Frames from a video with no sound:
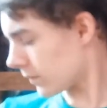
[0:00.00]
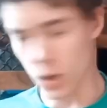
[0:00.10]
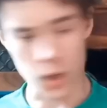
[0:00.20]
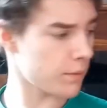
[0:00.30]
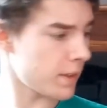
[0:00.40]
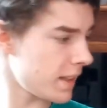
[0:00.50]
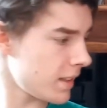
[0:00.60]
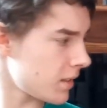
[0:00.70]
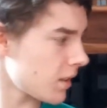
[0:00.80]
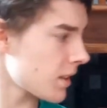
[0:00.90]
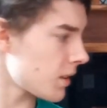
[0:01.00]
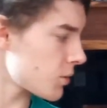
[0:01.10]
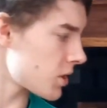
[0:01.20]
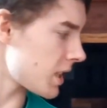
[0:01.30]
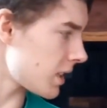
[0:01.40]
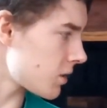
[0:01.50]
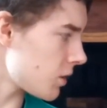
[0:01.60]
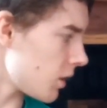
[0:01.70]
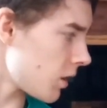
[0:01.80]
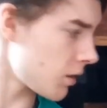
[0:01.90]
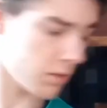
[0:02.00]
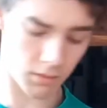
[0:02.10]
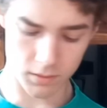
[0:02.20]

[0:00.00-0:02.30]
Hopefully nothing else should take too long.